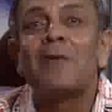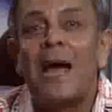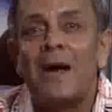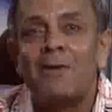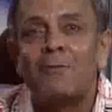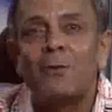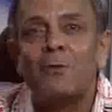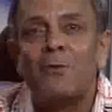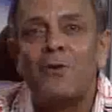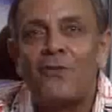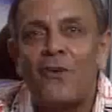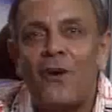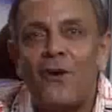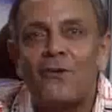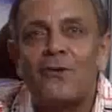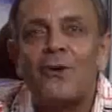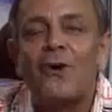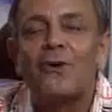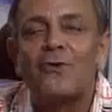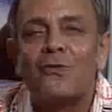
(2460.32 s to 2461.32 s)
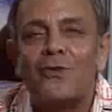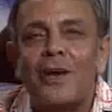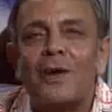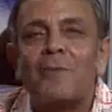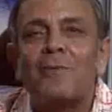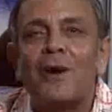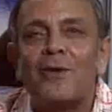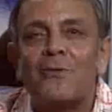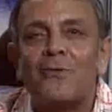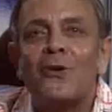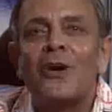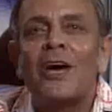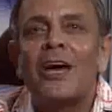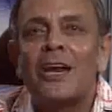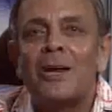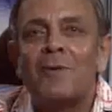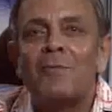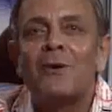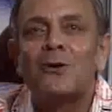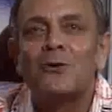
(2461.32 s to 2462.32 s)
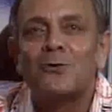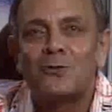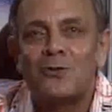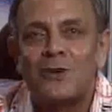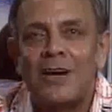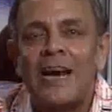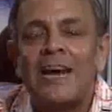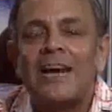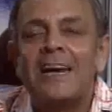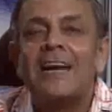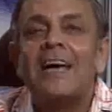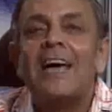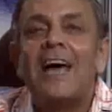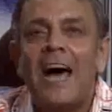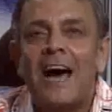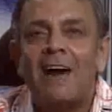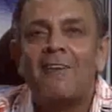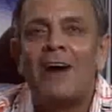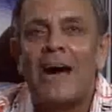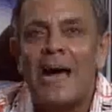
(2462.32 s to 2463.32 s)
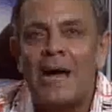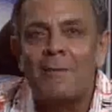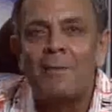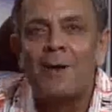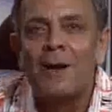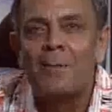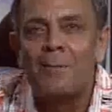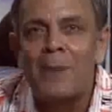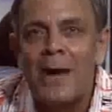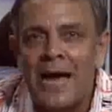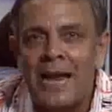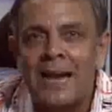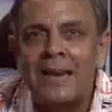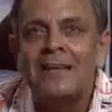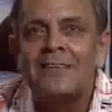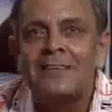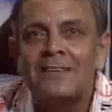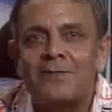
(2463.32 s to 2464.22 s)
have to be found out whereby we are able to strike a viable balance,